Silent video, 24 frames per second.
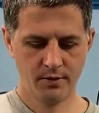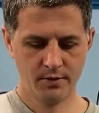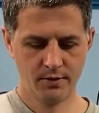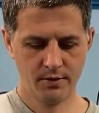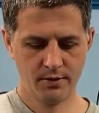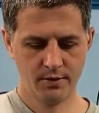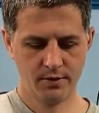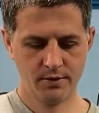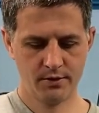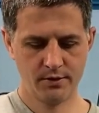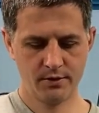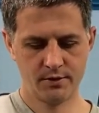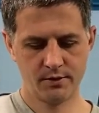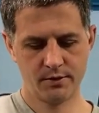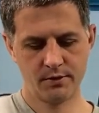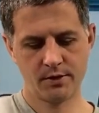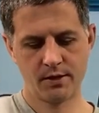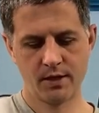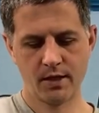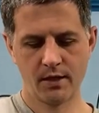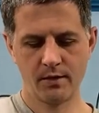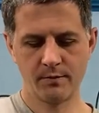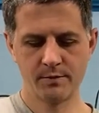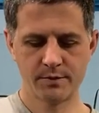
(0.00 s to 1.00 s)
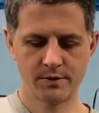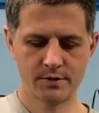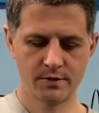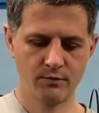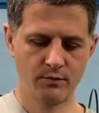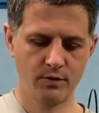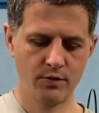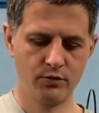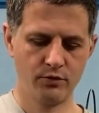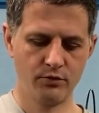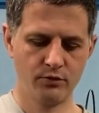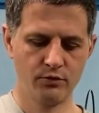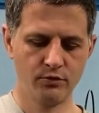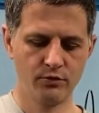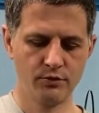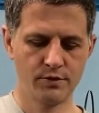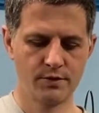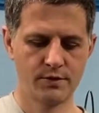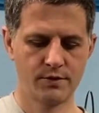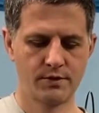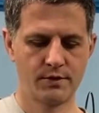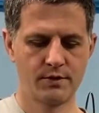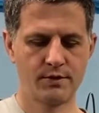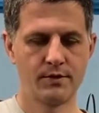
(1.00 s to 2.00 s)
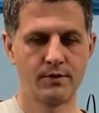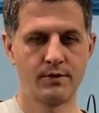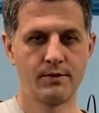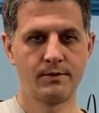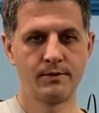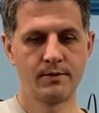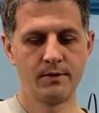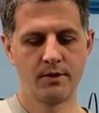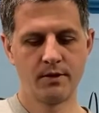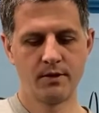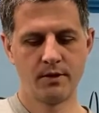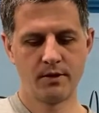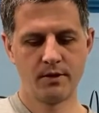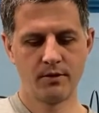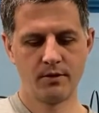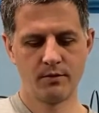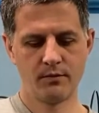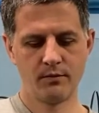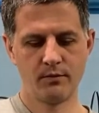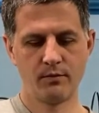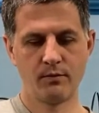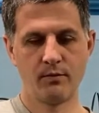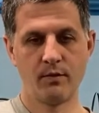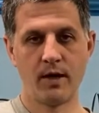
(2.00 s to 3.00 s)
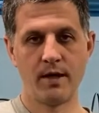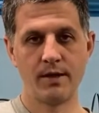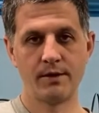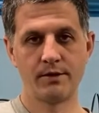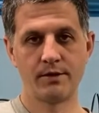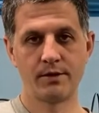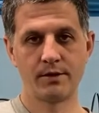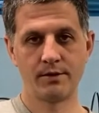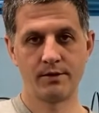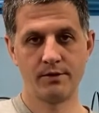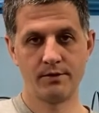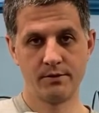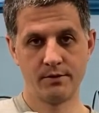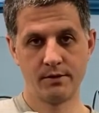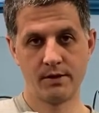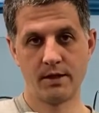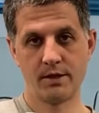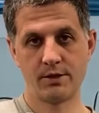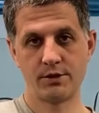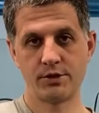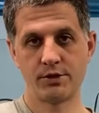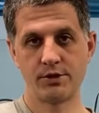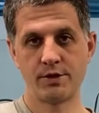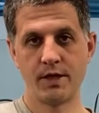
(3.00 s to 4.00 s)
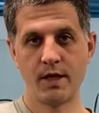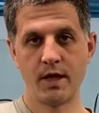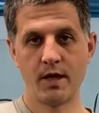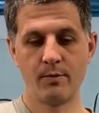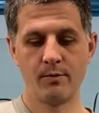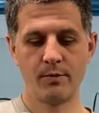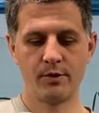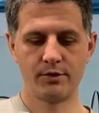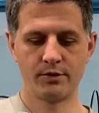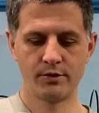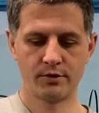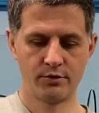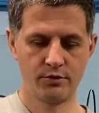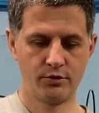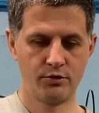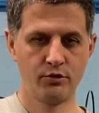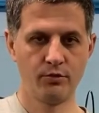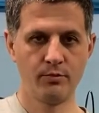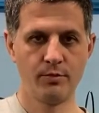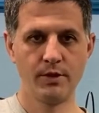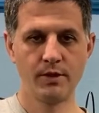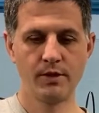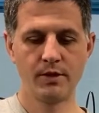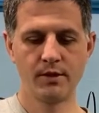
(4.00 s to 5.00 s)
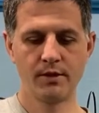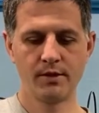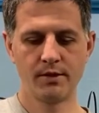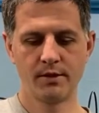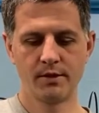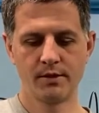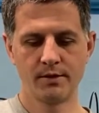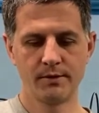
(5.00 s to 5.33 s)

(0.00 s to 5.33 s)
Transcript: it helps when you use wider, larger diameter tubing.